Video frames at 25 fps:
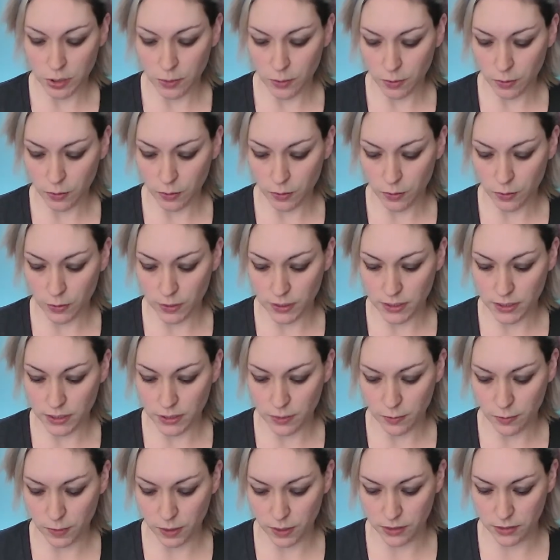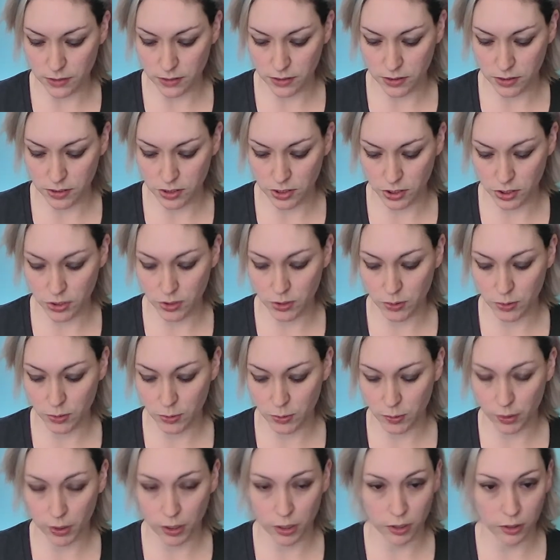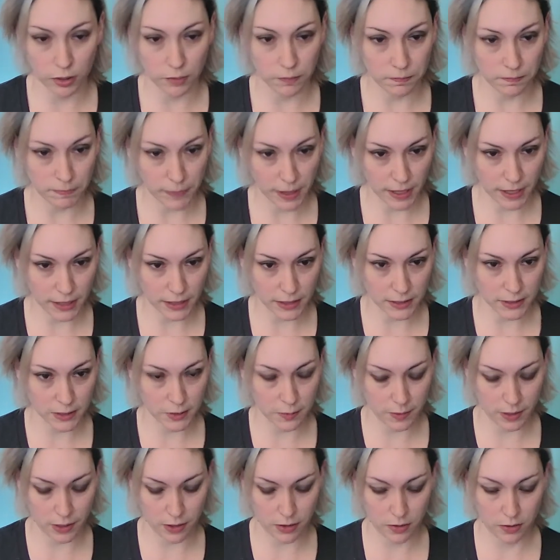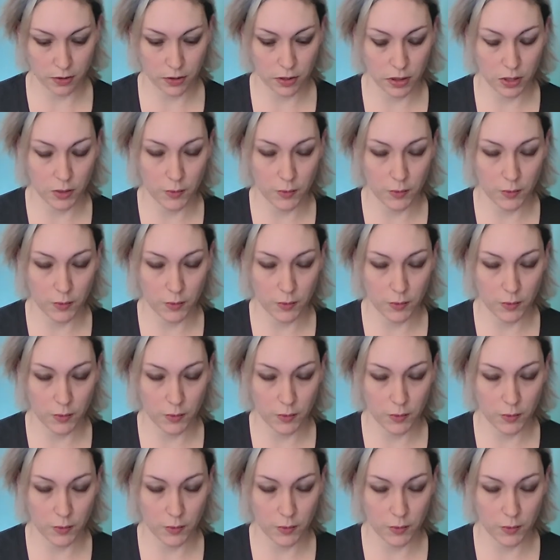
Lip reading: you are going to want to make it a square.